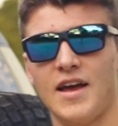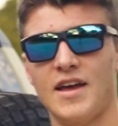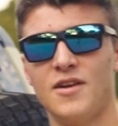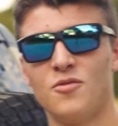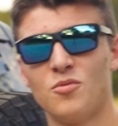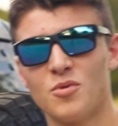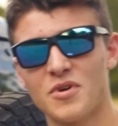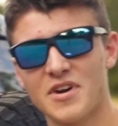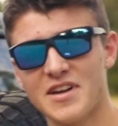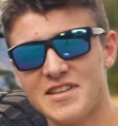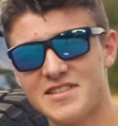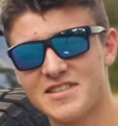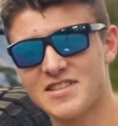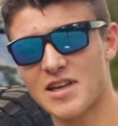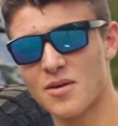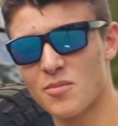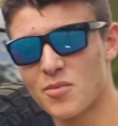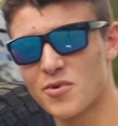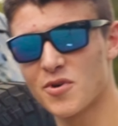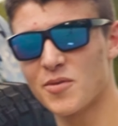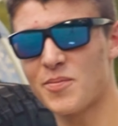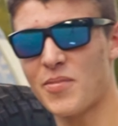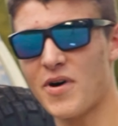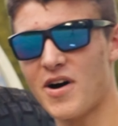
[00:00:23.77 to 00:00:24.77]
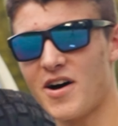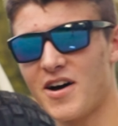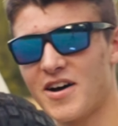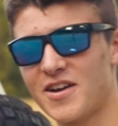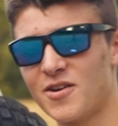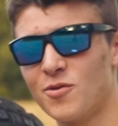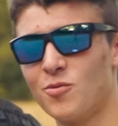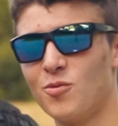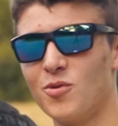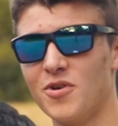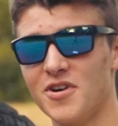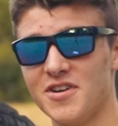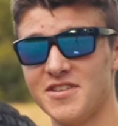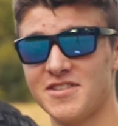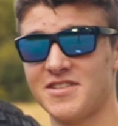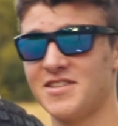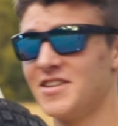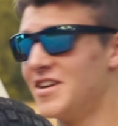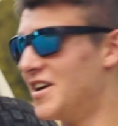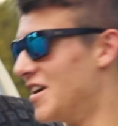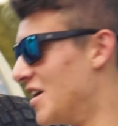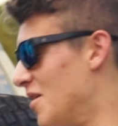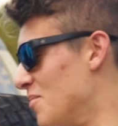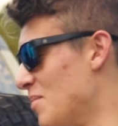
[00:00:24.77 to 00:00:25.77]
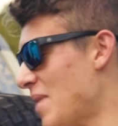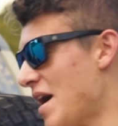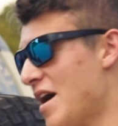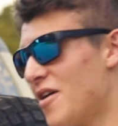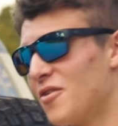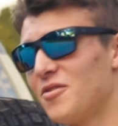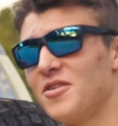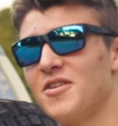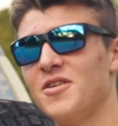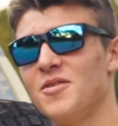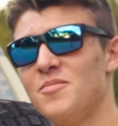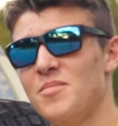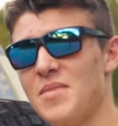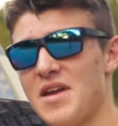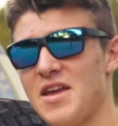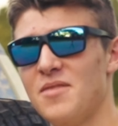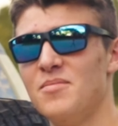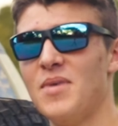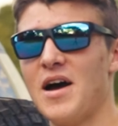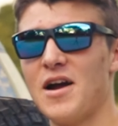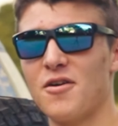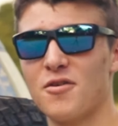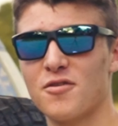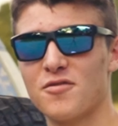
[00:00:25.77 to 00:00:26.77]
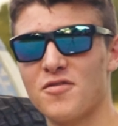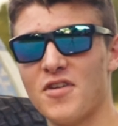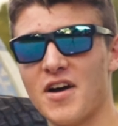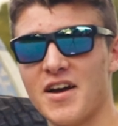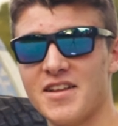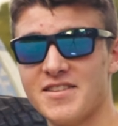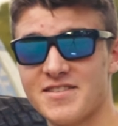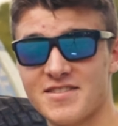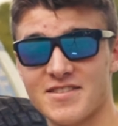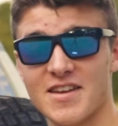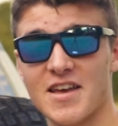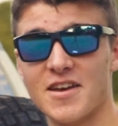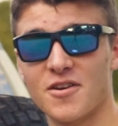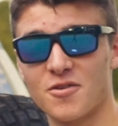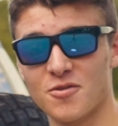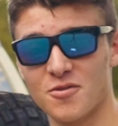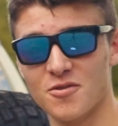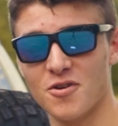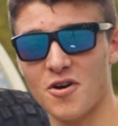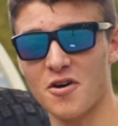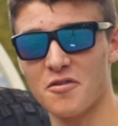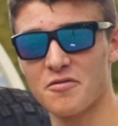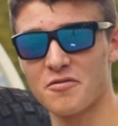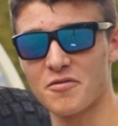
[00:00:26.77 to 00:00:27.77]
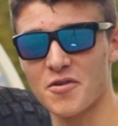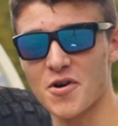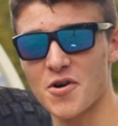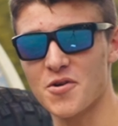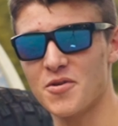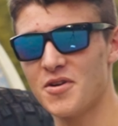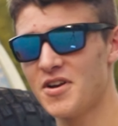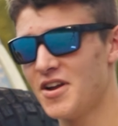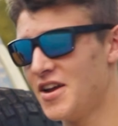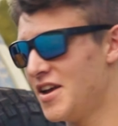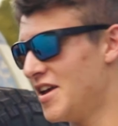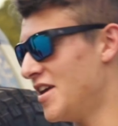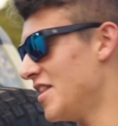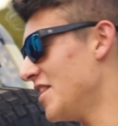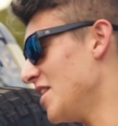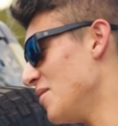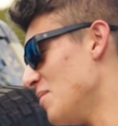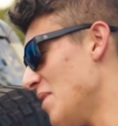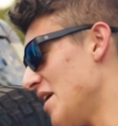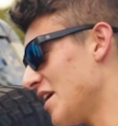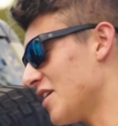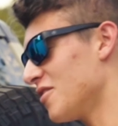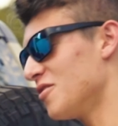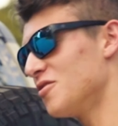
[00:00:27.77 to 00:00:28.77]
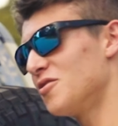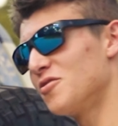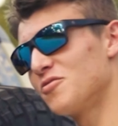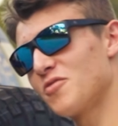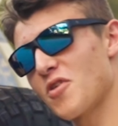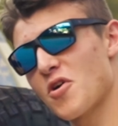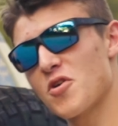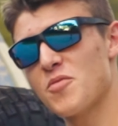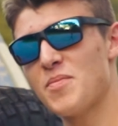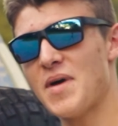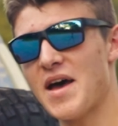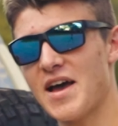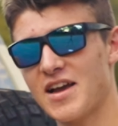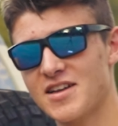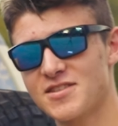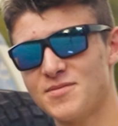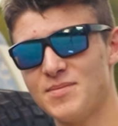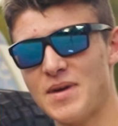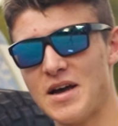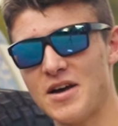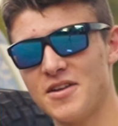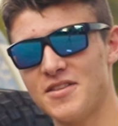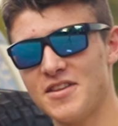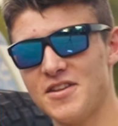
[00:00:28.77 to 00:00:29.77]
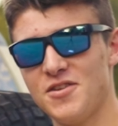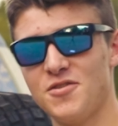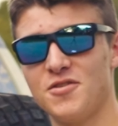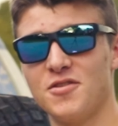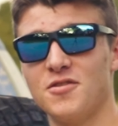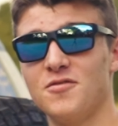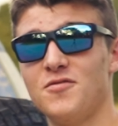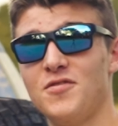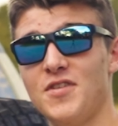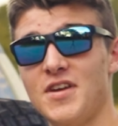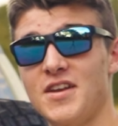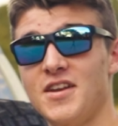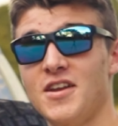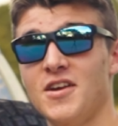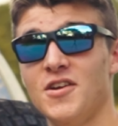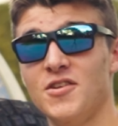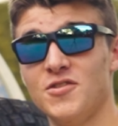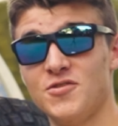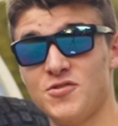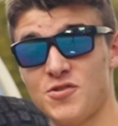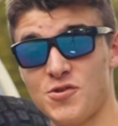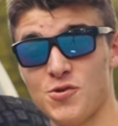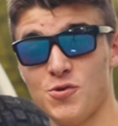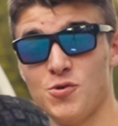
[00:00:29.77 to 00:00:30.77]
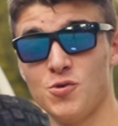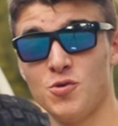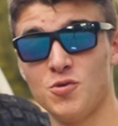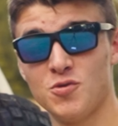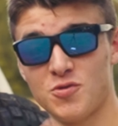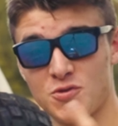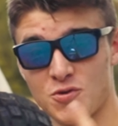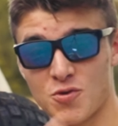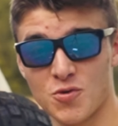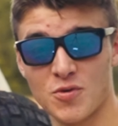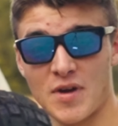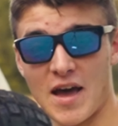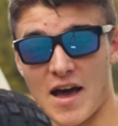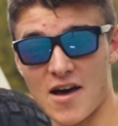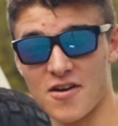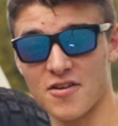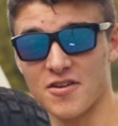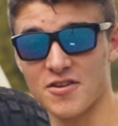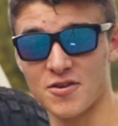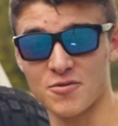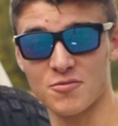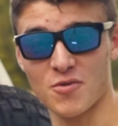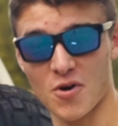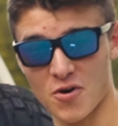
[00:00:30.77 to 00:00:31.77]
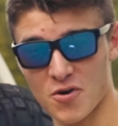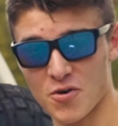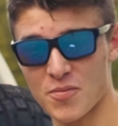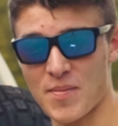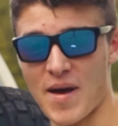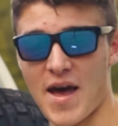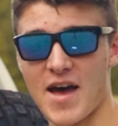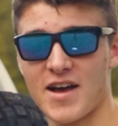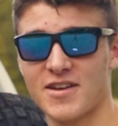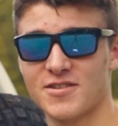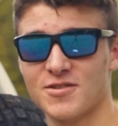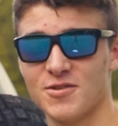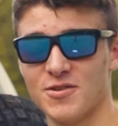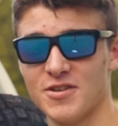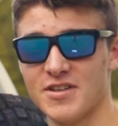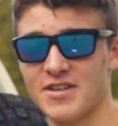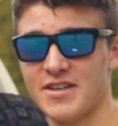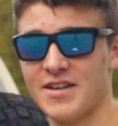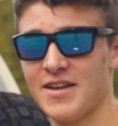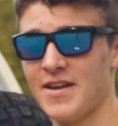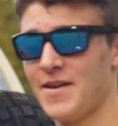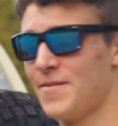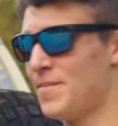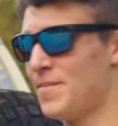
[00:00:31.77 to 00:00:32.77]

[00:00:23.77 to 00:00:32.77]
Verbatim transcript: And what I stumbled upon was a mount made by Refined Cycle and Offroad. They make a little Rotopax mount that you can fit two two-gallon Rotopax on.